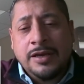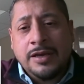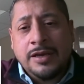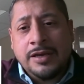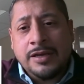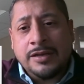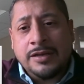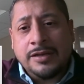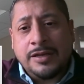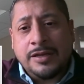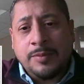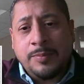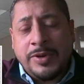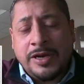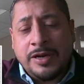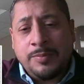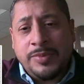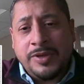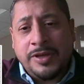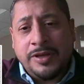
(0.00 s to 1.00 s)
and
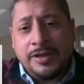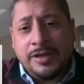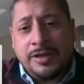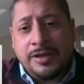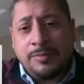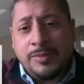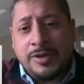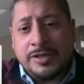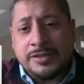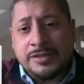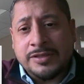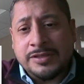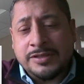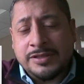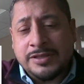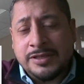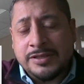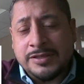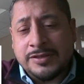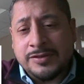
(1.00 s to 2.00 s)
comparability amongst
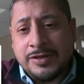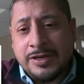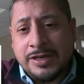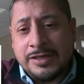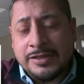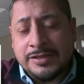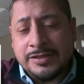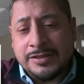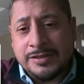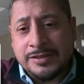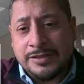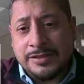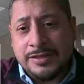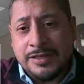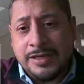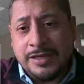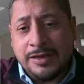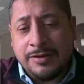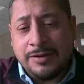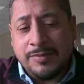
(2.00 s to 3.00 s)
cities across the
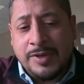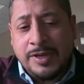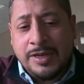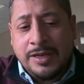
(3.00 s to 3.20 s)
state.